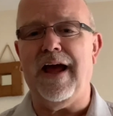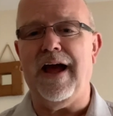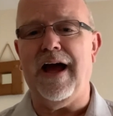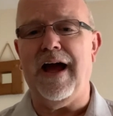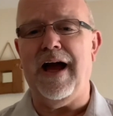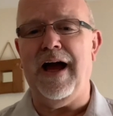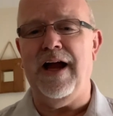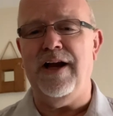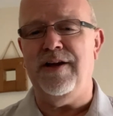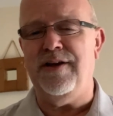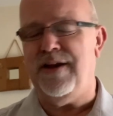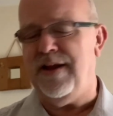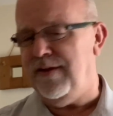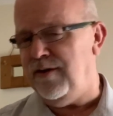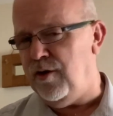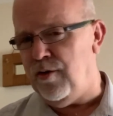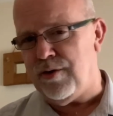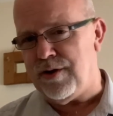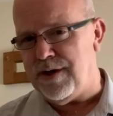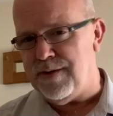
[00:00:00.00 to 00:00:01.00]
And
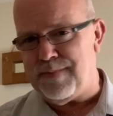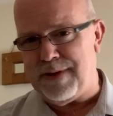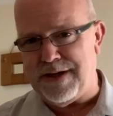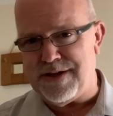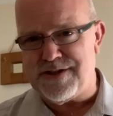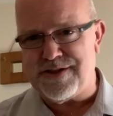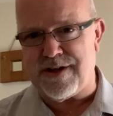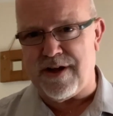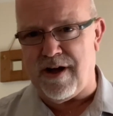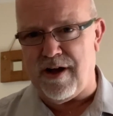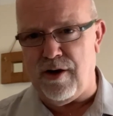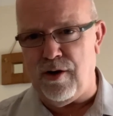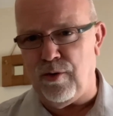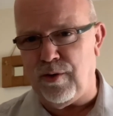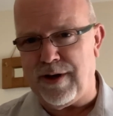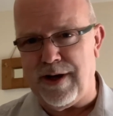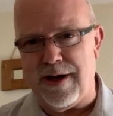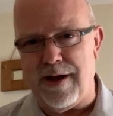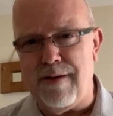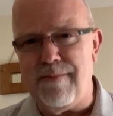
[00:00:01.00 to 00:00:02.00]
you're going to be start
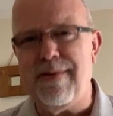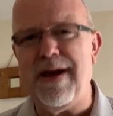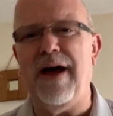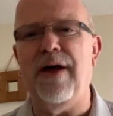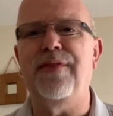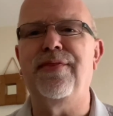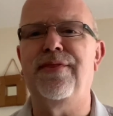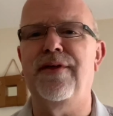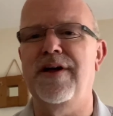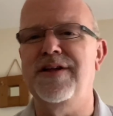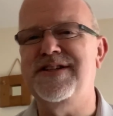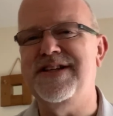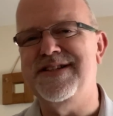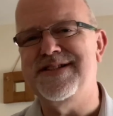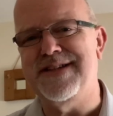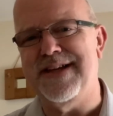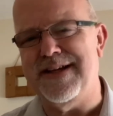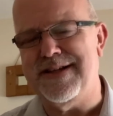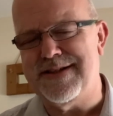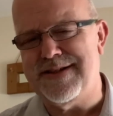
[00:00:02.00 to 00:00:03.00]
looking at about
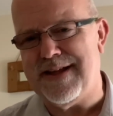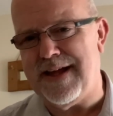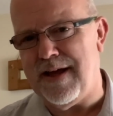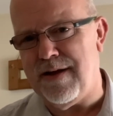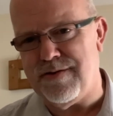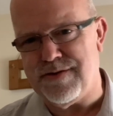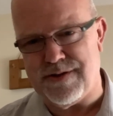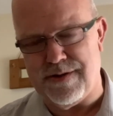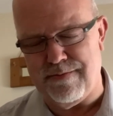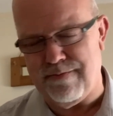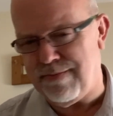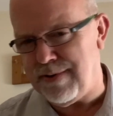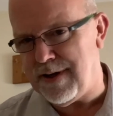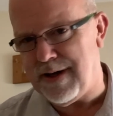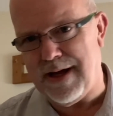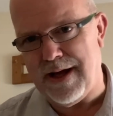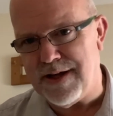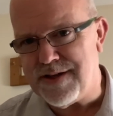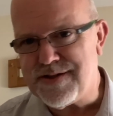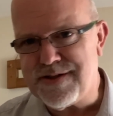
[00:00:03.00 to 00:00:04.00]
36,000
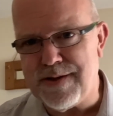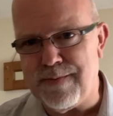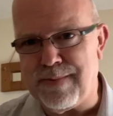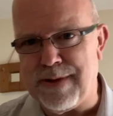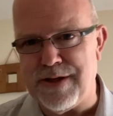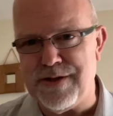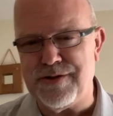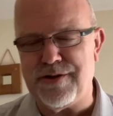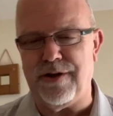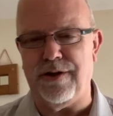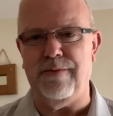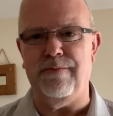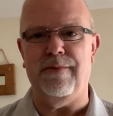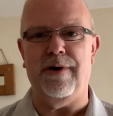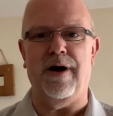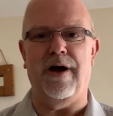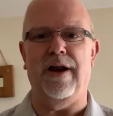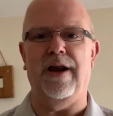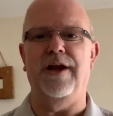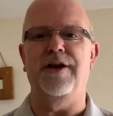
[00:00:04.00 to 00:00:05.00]
plus, depends on the
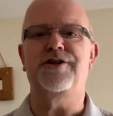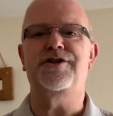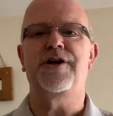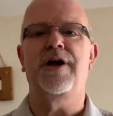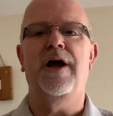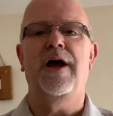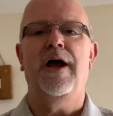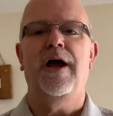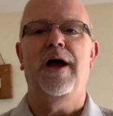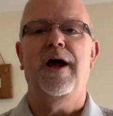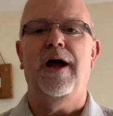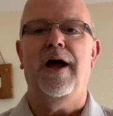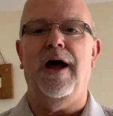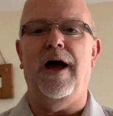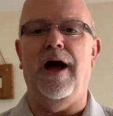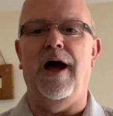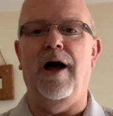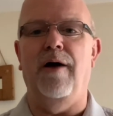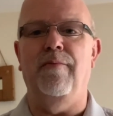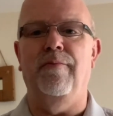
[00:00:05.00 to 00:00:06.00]
mileage.
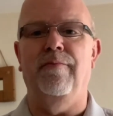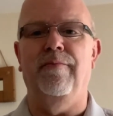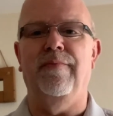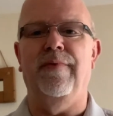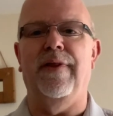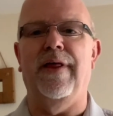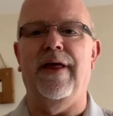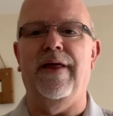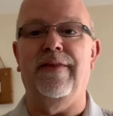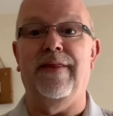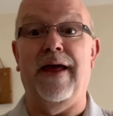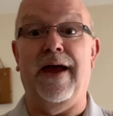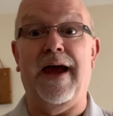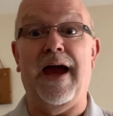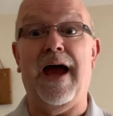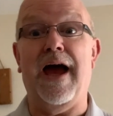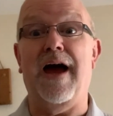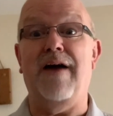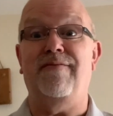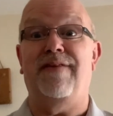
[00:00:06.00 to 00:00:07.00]
They
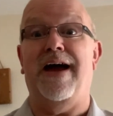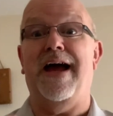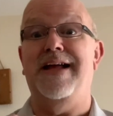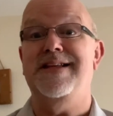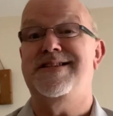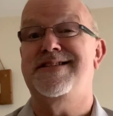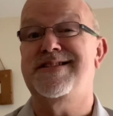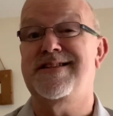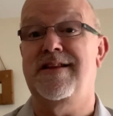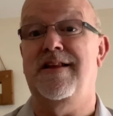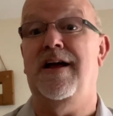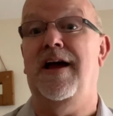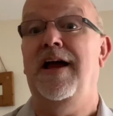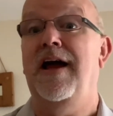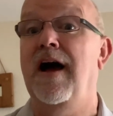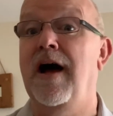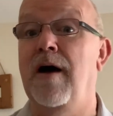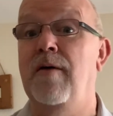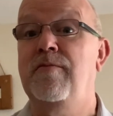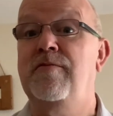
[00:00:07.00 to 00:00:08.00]
have had slight
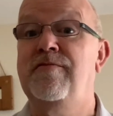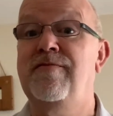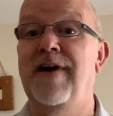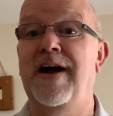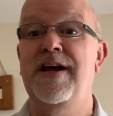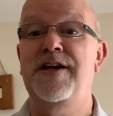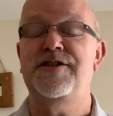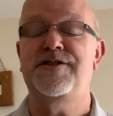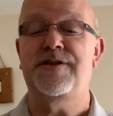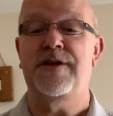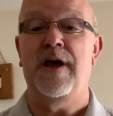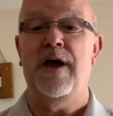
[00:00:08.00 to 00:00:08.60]
upgrades.